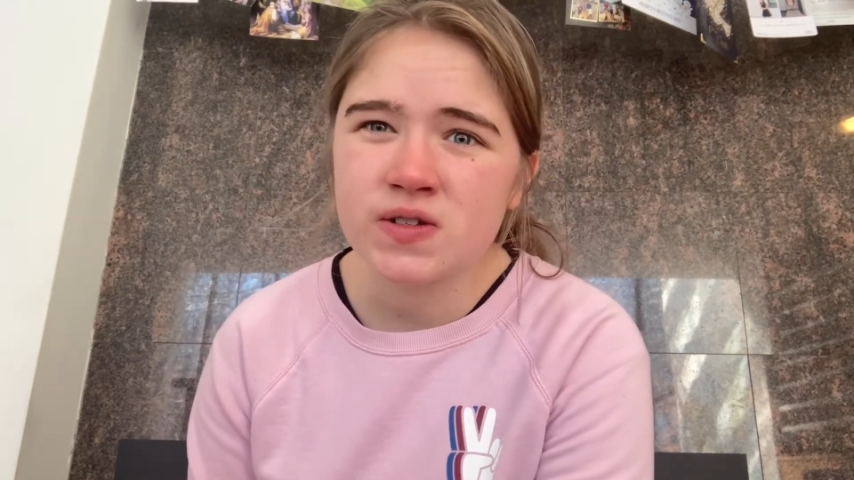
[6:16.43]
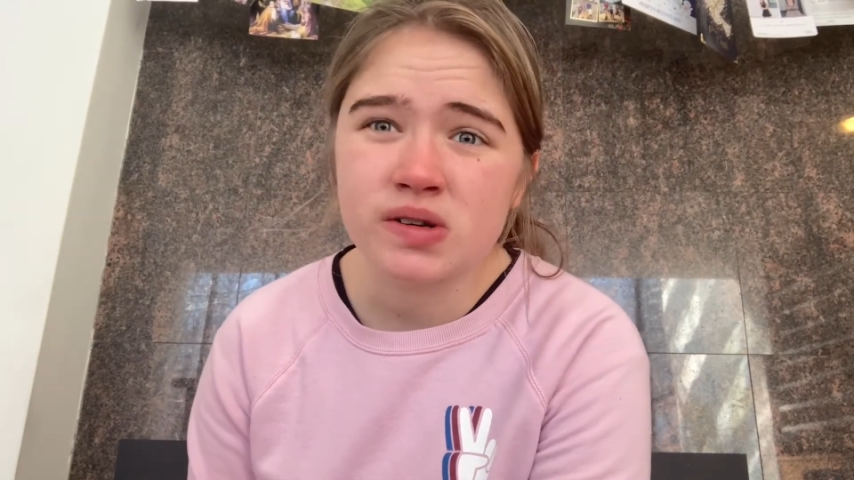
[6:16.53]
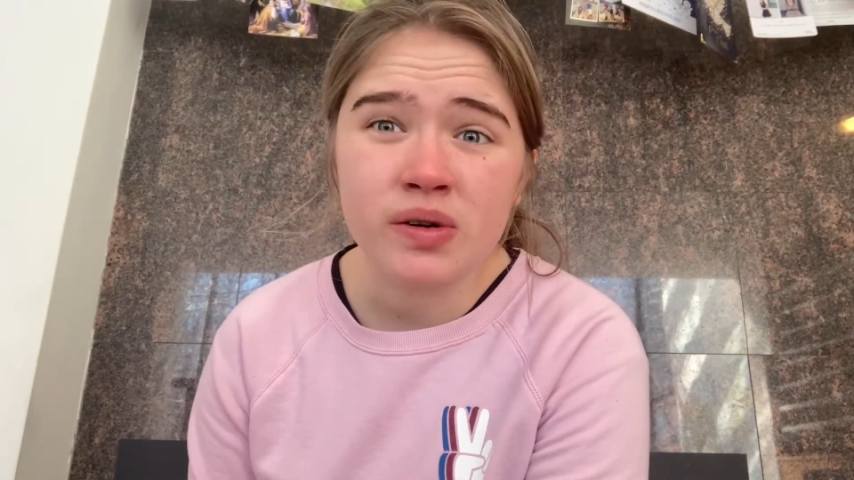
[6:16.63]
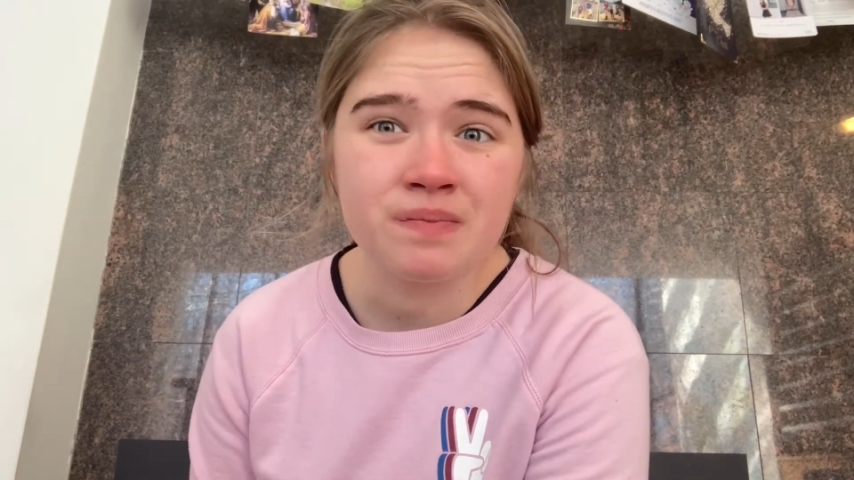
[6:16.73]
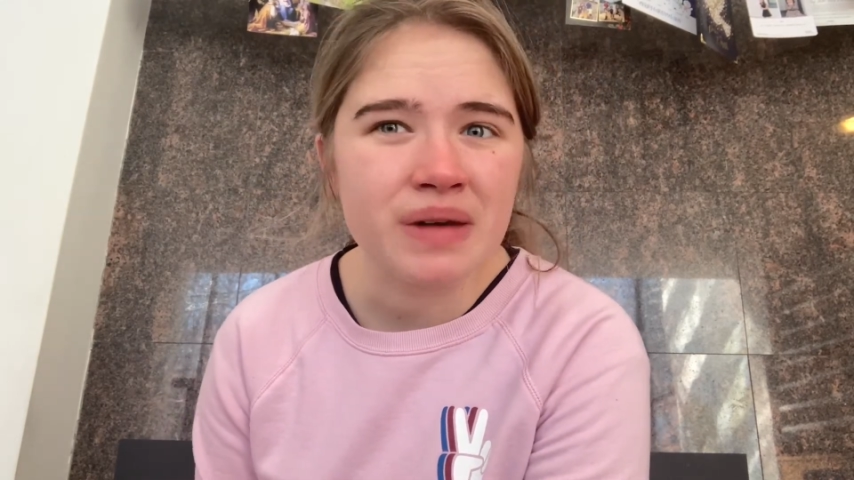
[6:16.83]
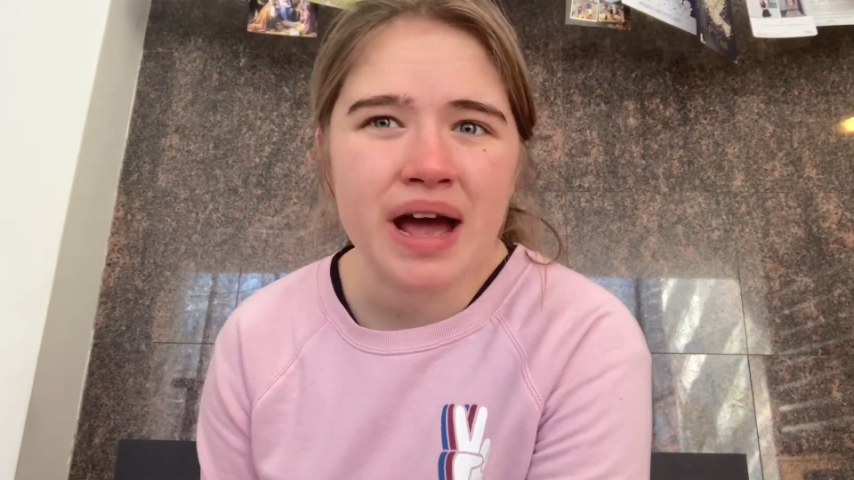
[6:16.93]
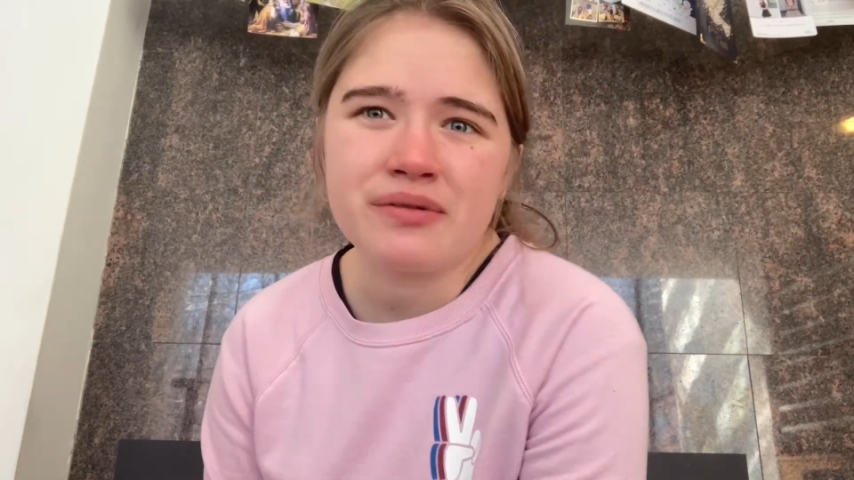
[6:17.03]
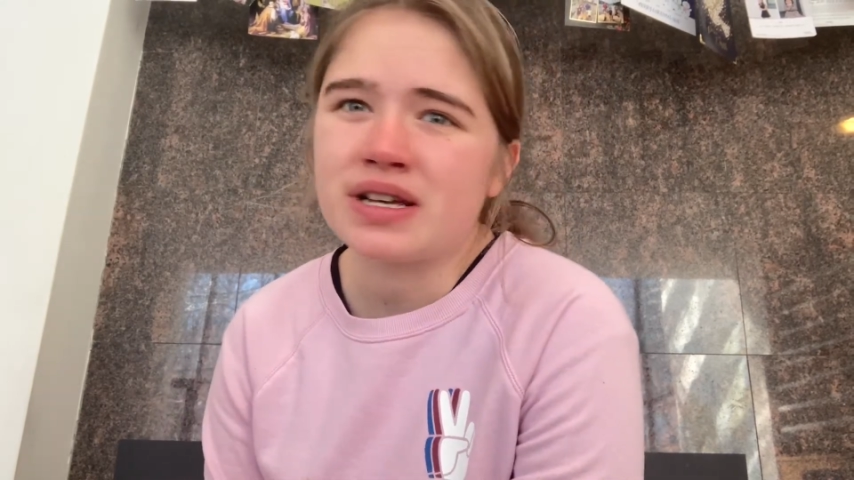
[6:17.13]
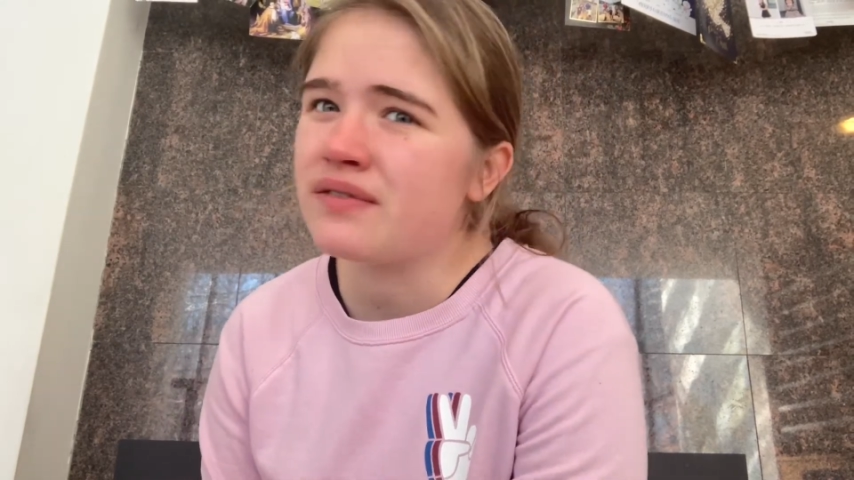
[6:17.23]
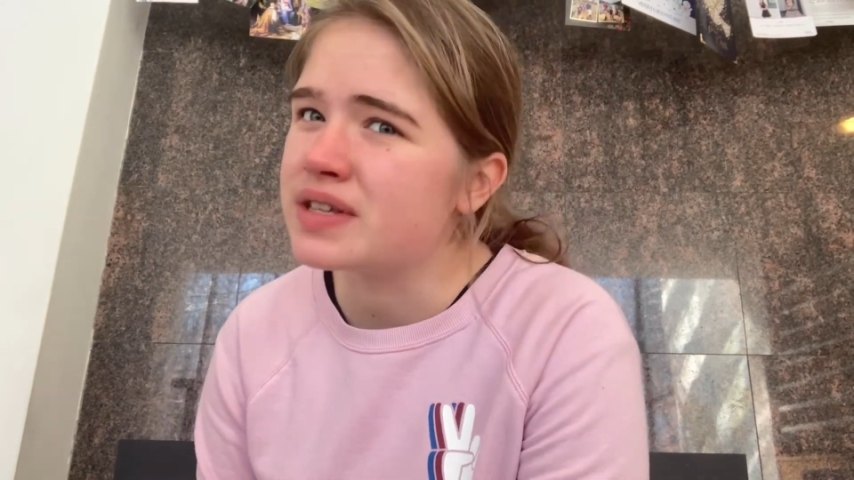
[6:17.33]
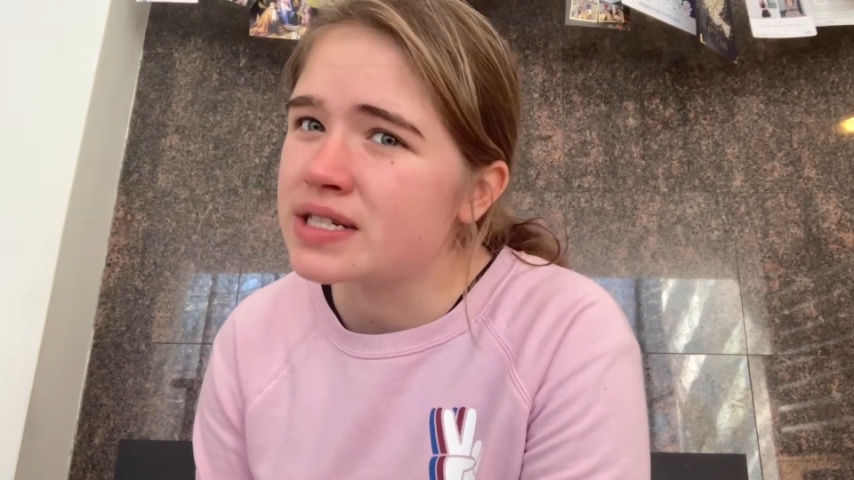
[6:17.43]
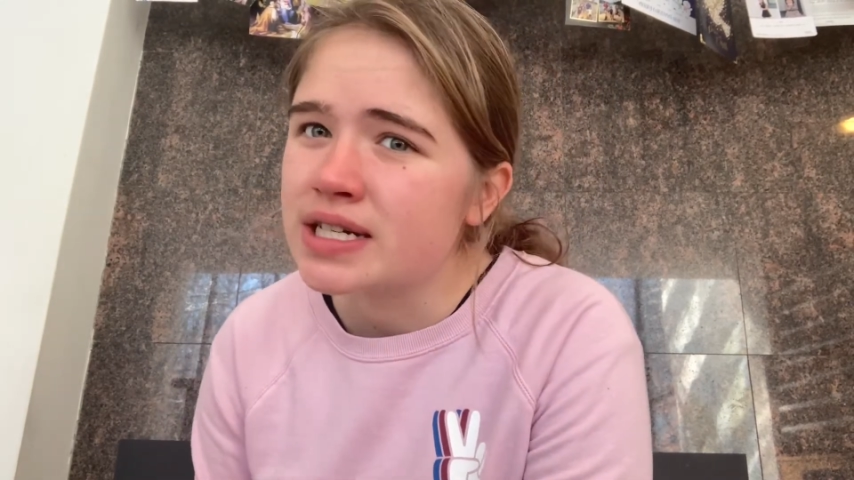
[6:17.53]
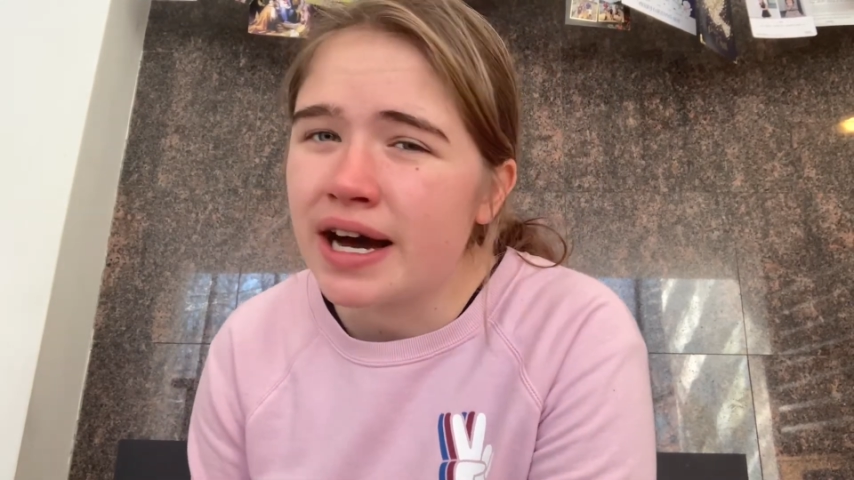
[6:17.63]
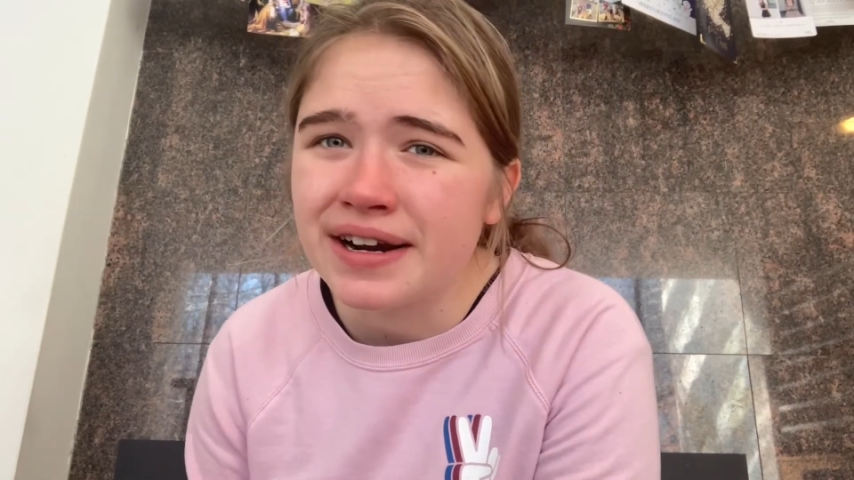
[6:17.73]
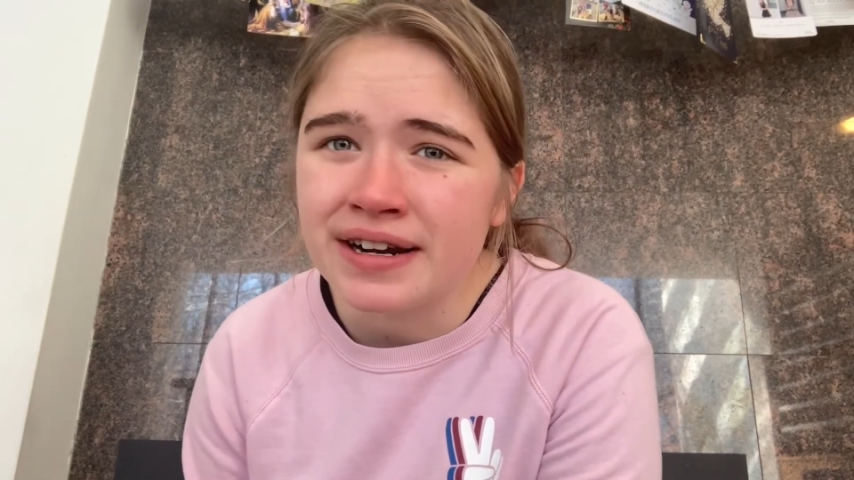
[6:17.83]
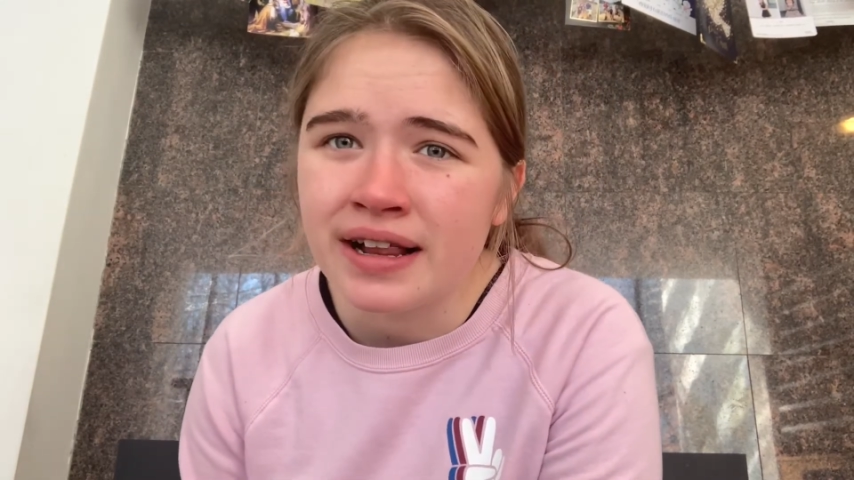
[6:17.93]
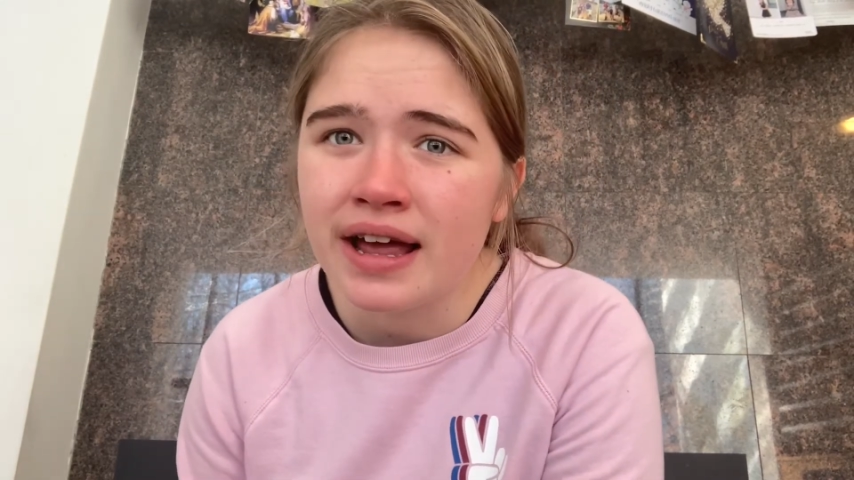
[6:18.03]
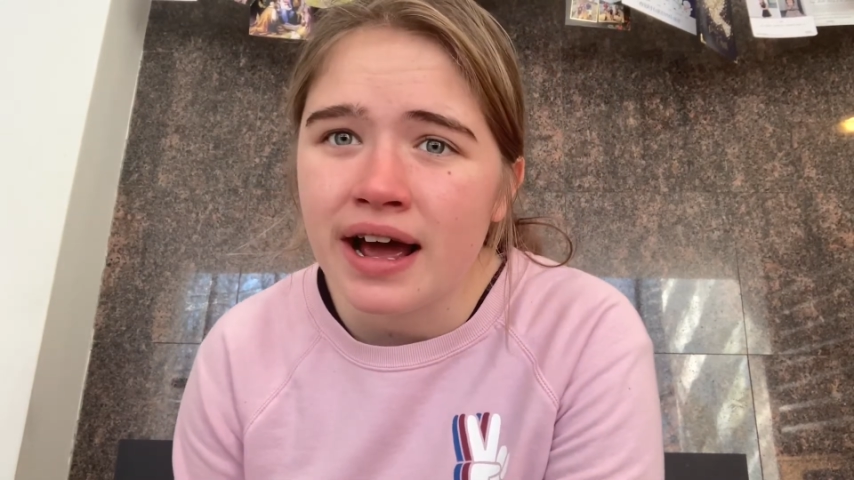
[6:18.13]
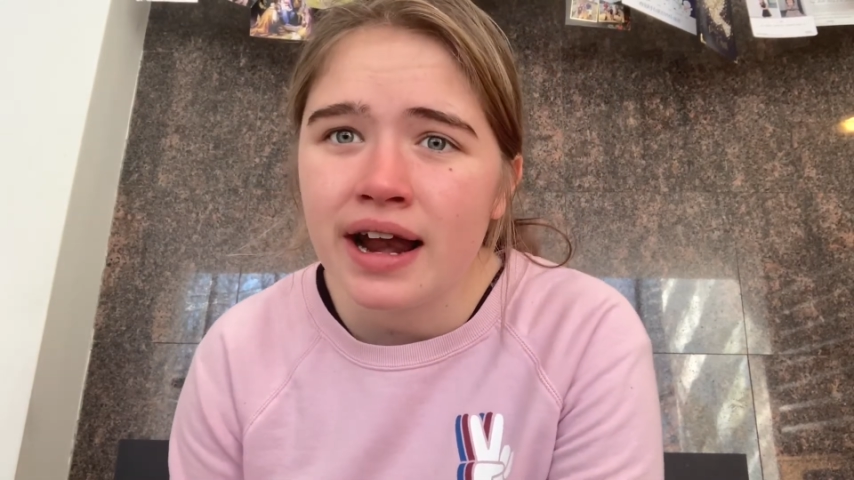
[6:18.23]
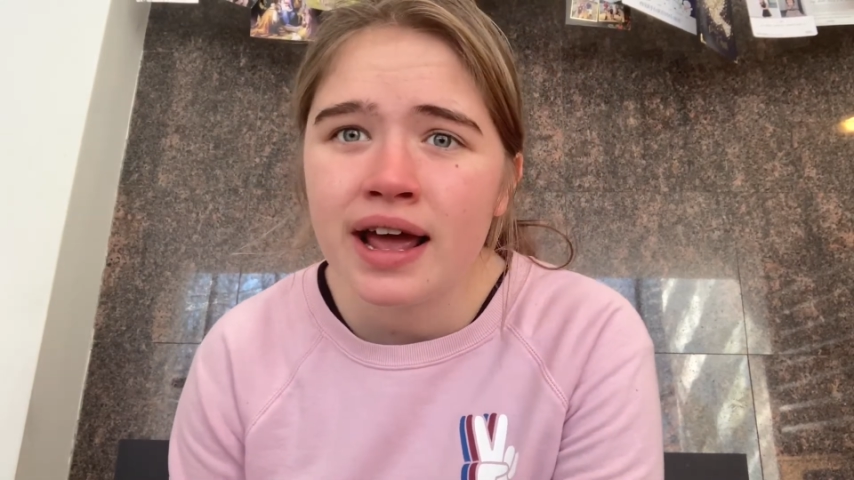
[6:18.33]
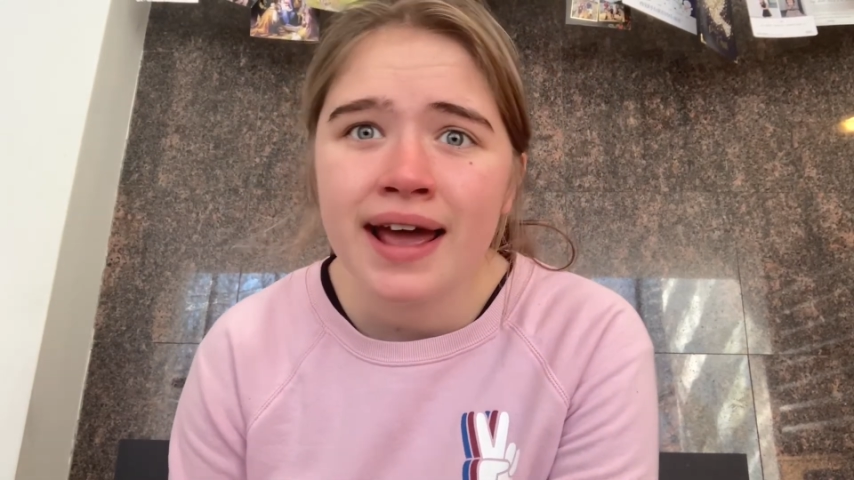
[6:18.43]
so I was obviously on it a lot.